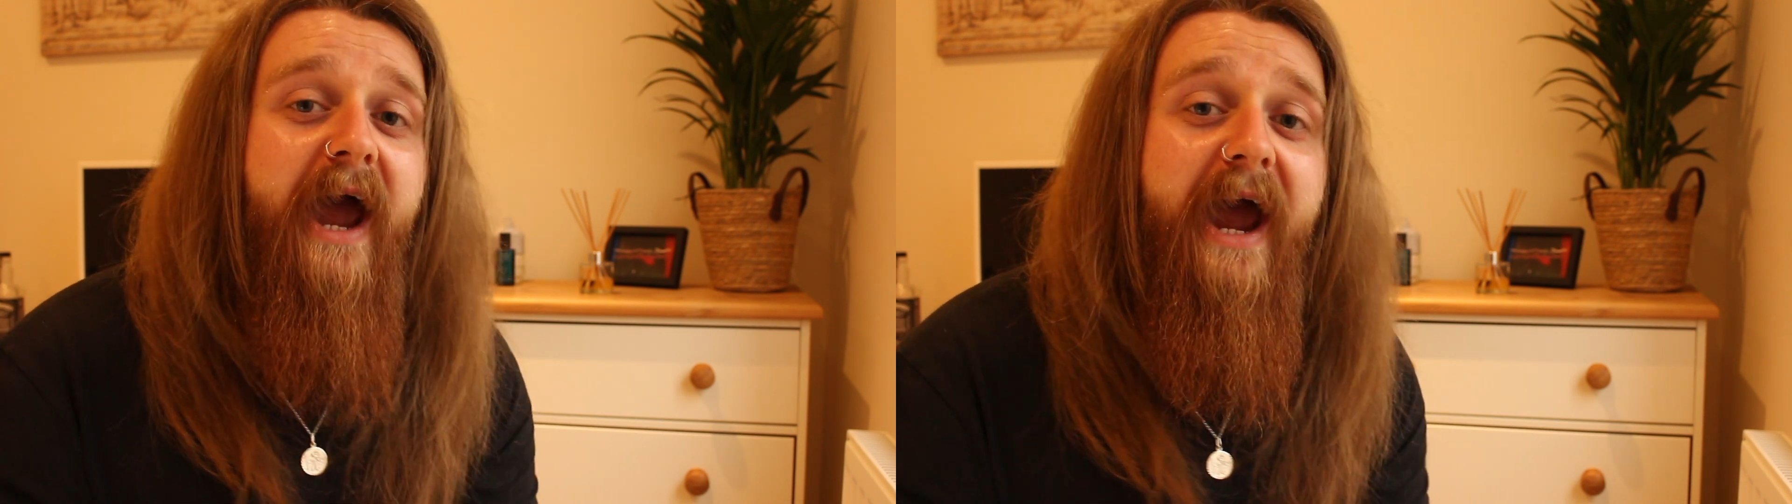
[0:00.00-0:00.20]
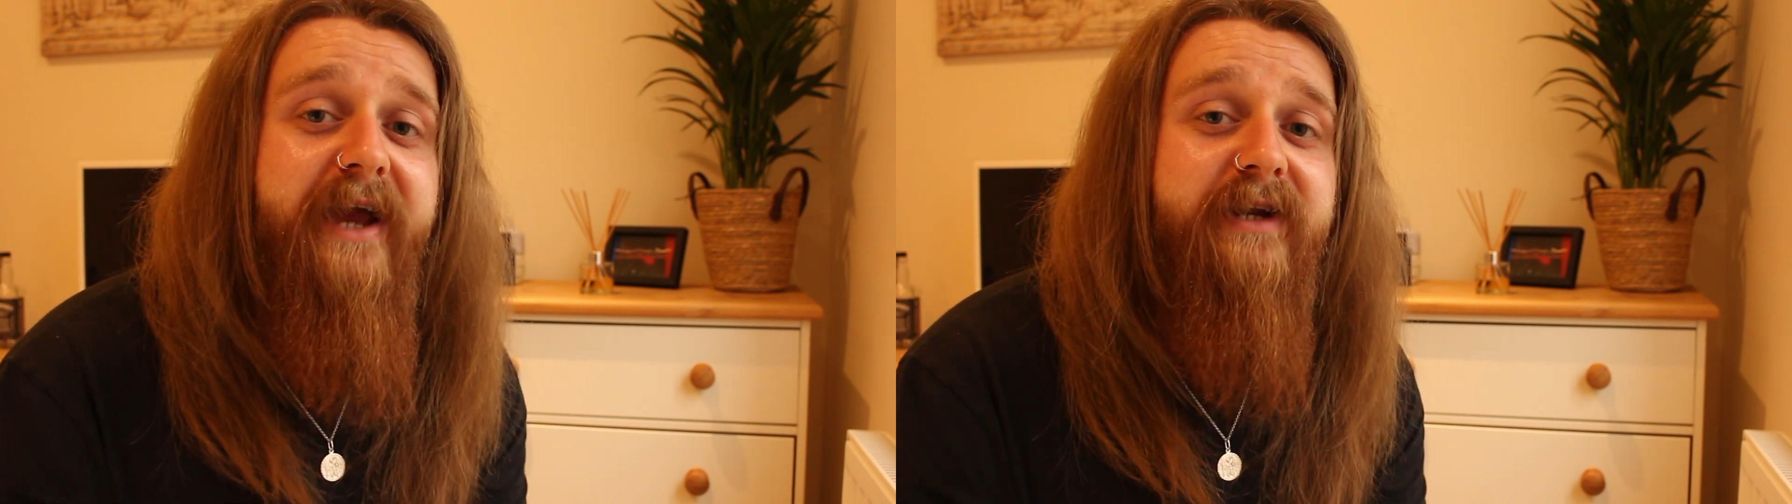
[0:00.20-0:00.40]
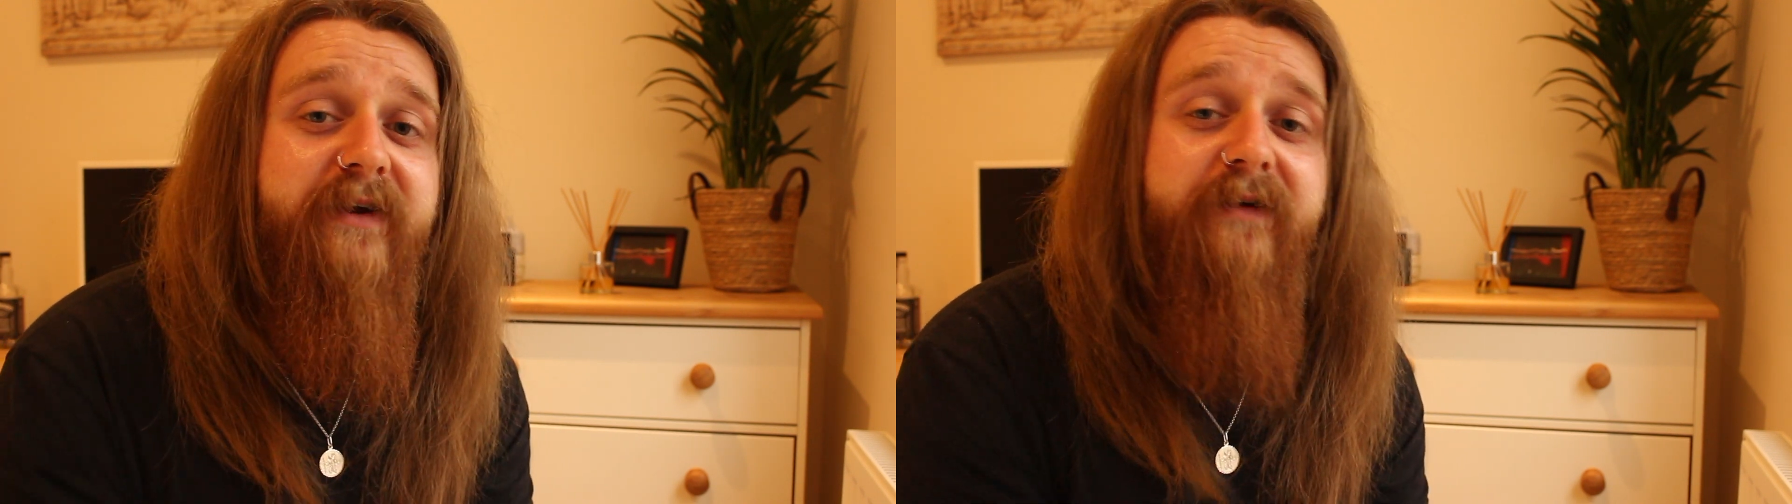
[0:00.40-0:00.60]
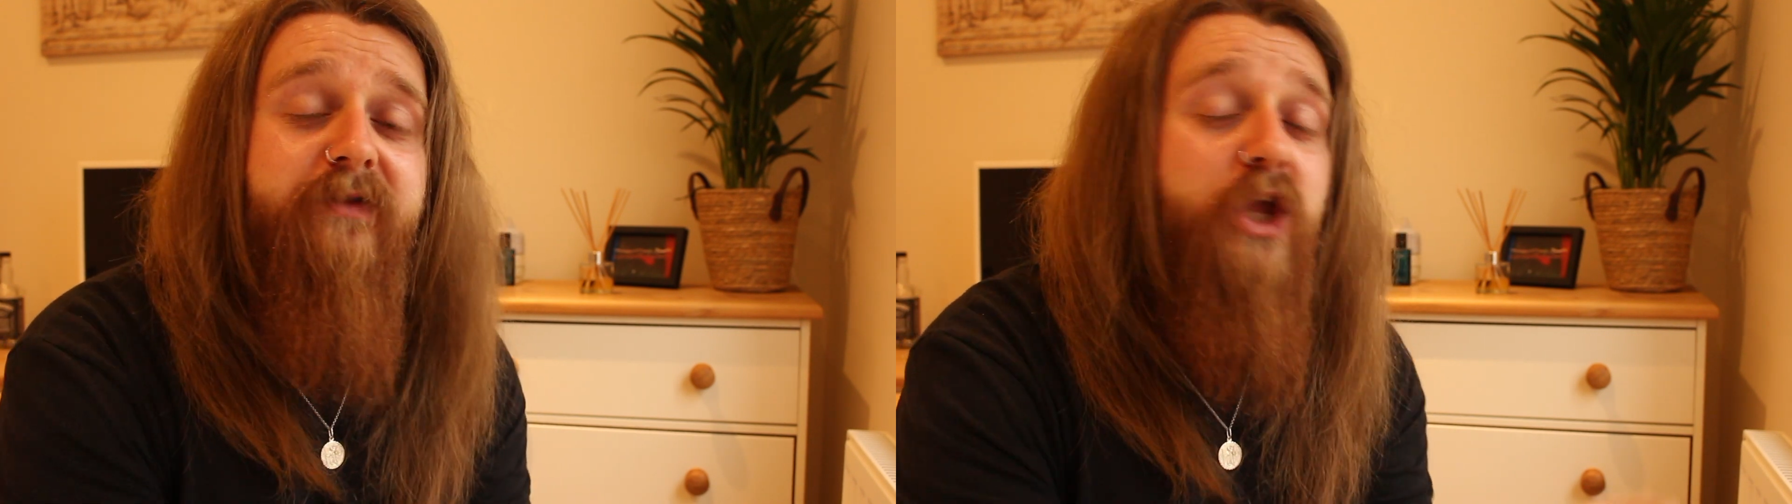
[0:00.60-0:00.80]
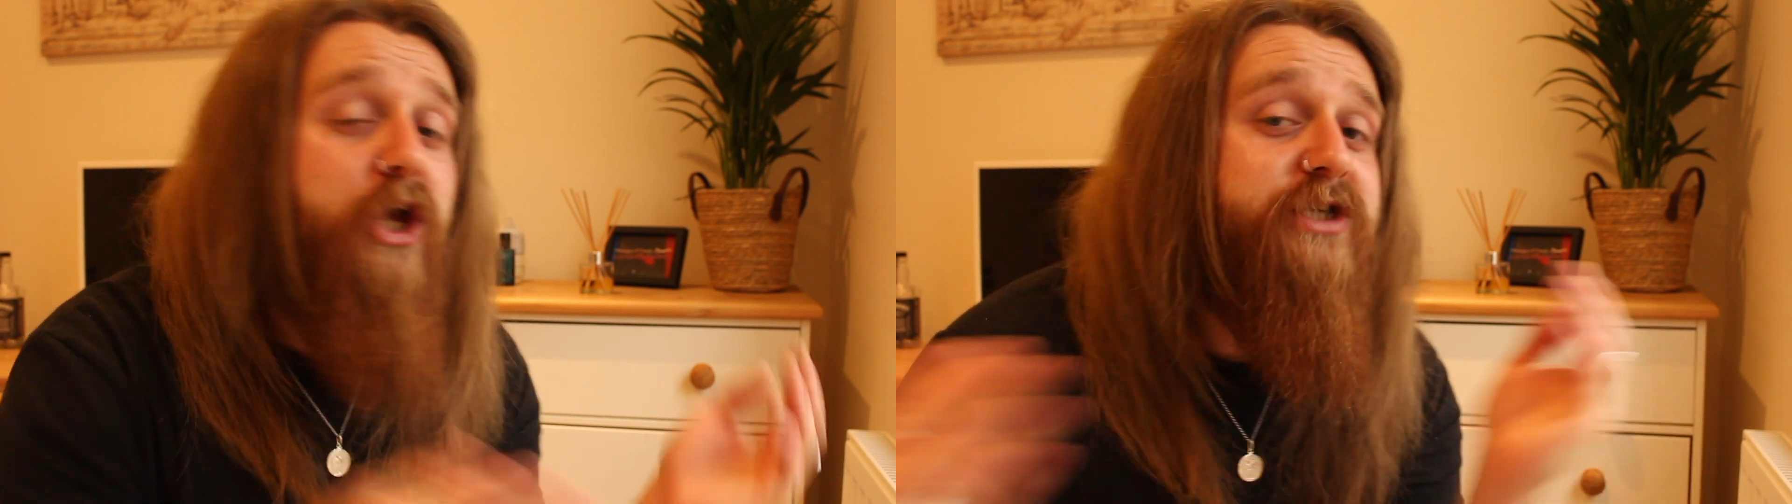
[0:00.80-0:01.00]
and
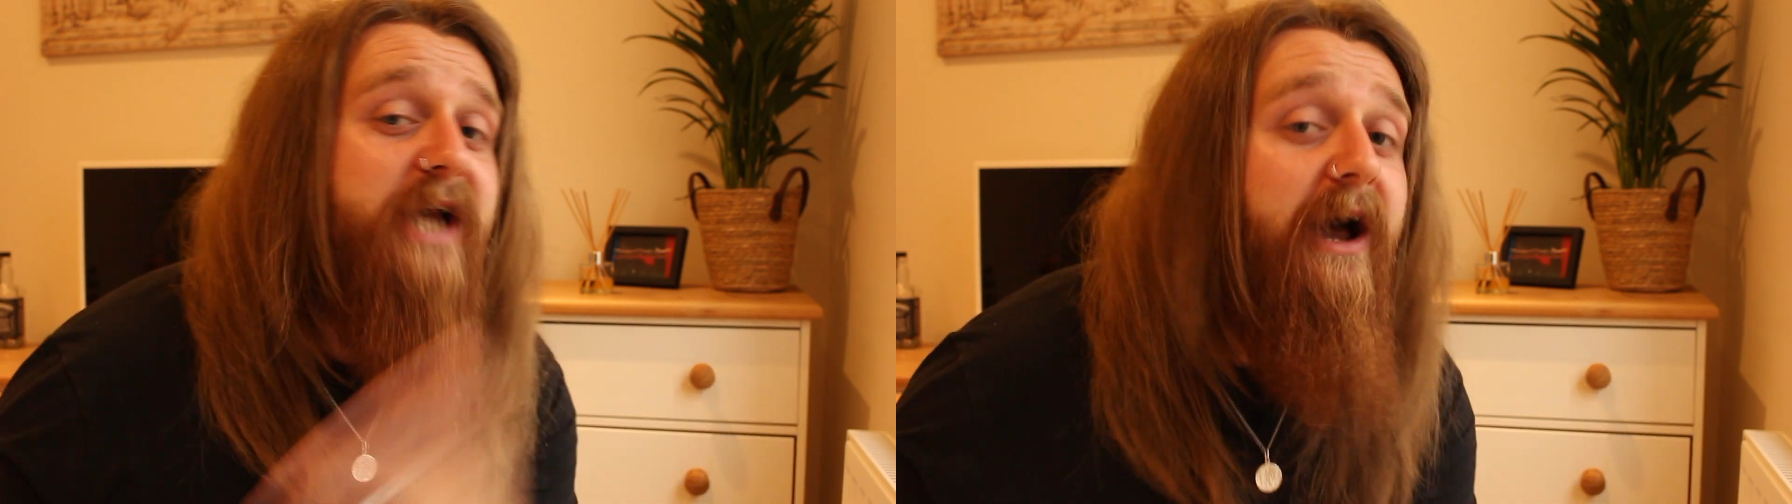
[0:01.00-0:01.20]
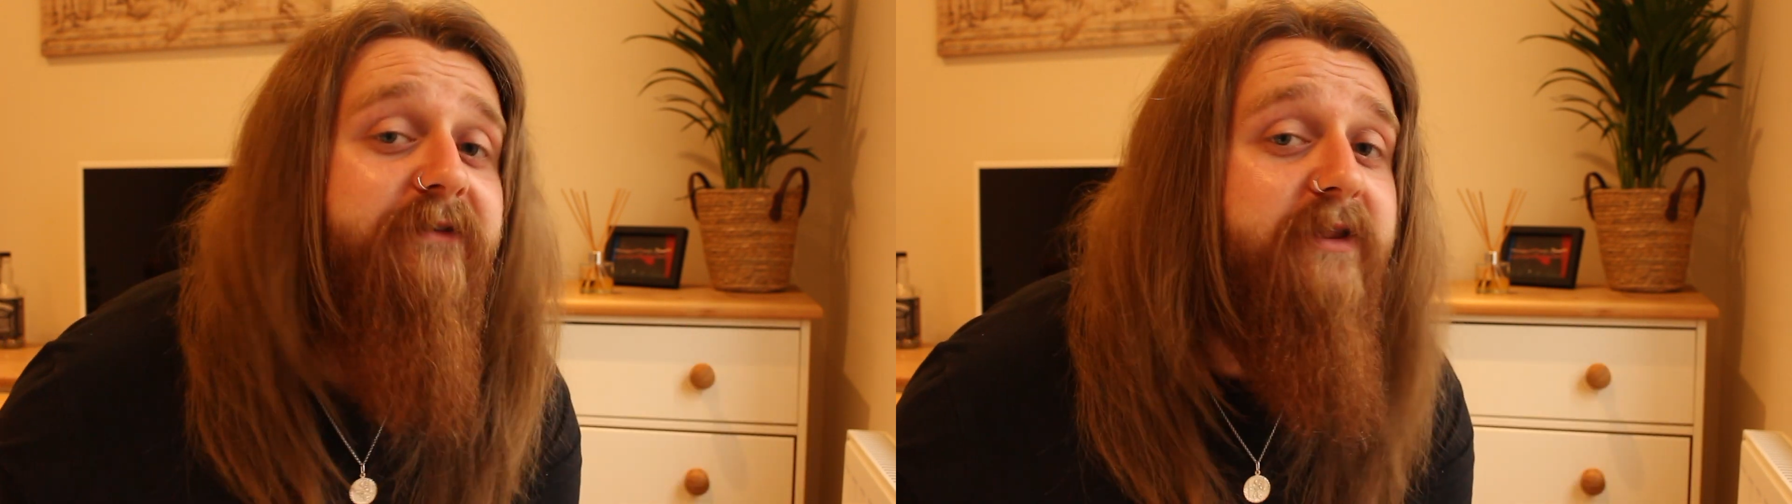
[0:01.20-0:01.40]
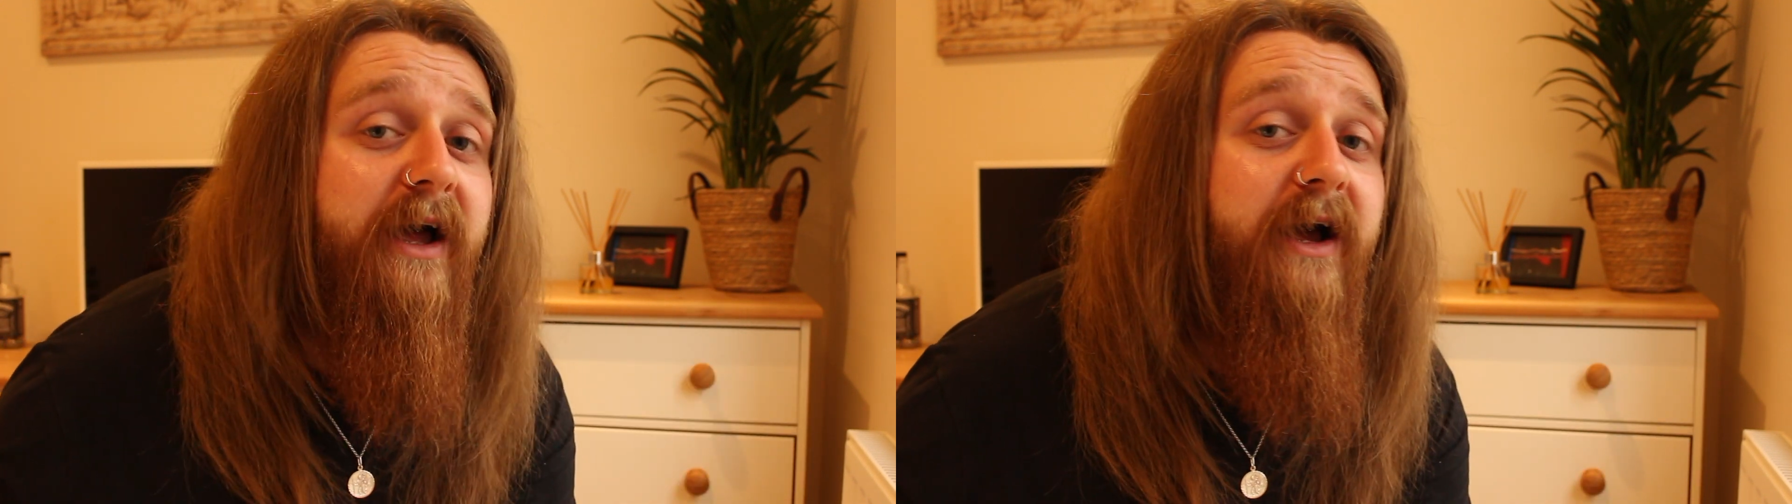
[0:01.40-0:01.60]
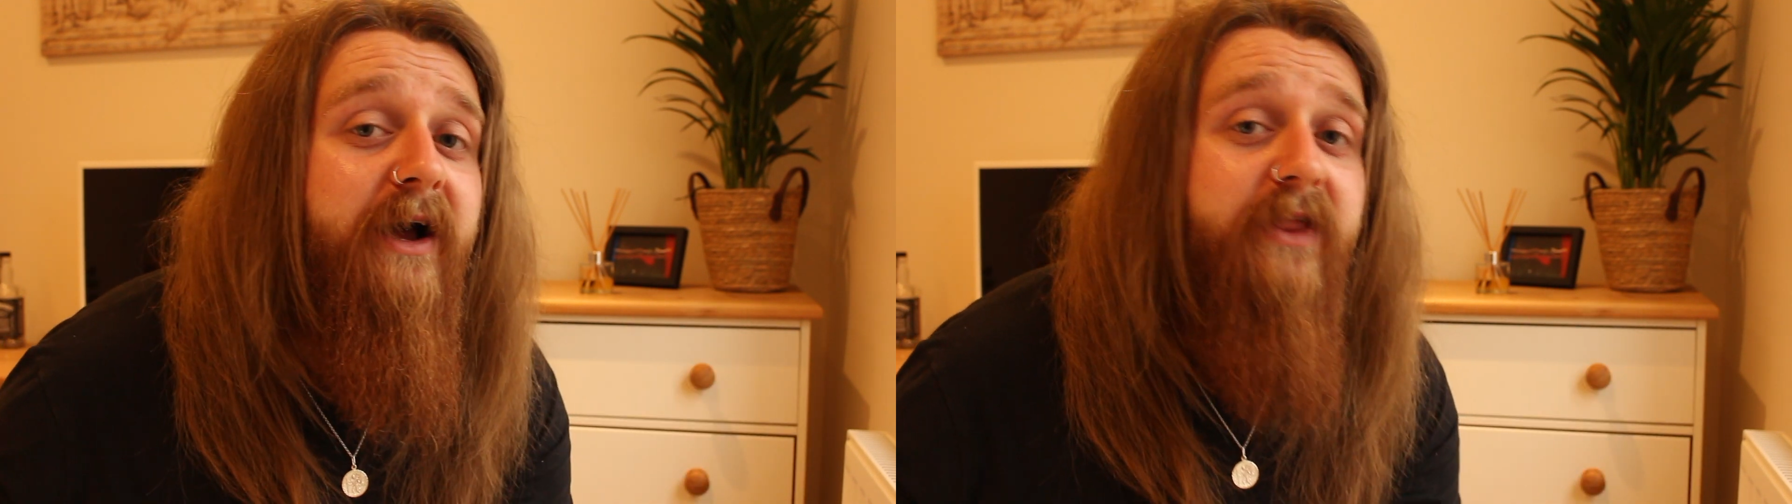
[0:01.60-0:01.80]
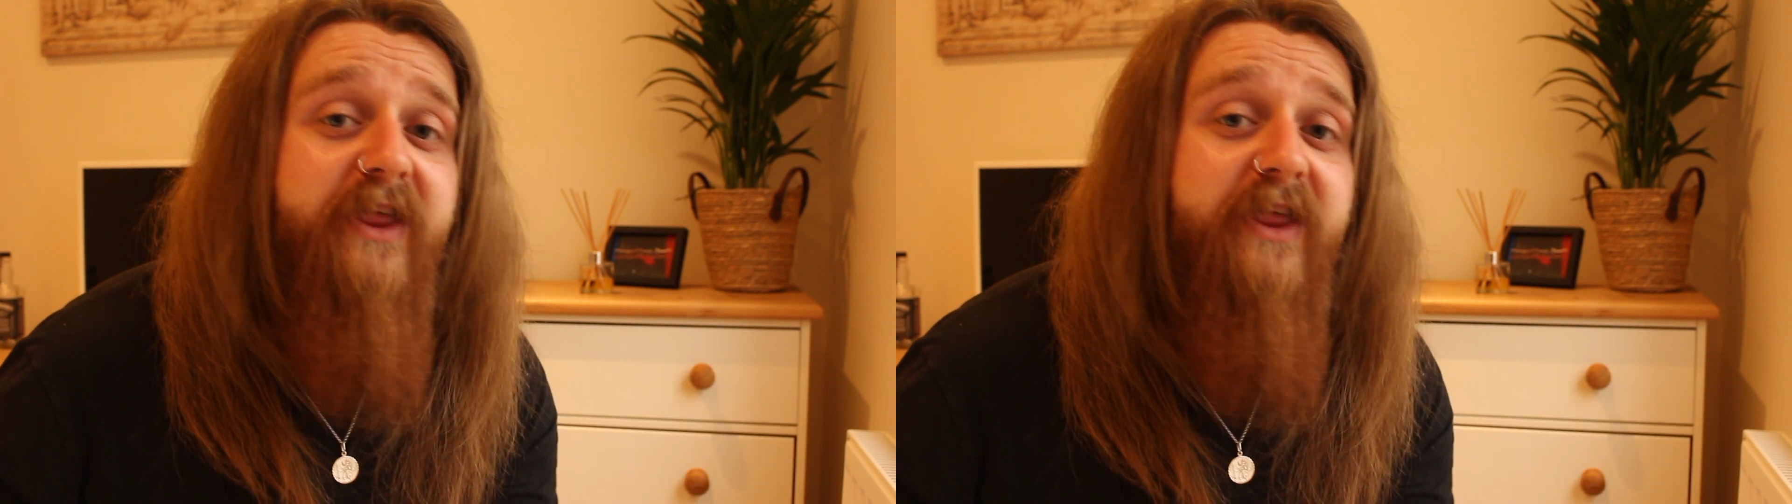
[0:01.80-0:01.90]
years after that